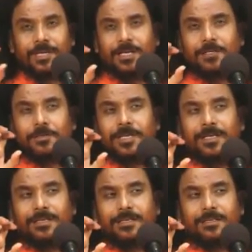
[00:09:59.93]
Try to
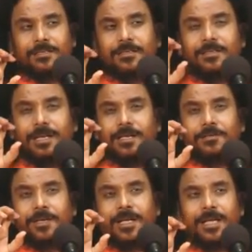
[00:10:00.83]
get it. Try
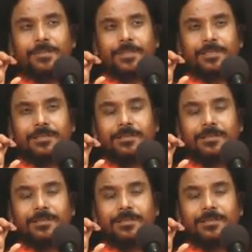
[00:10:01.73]
to have it.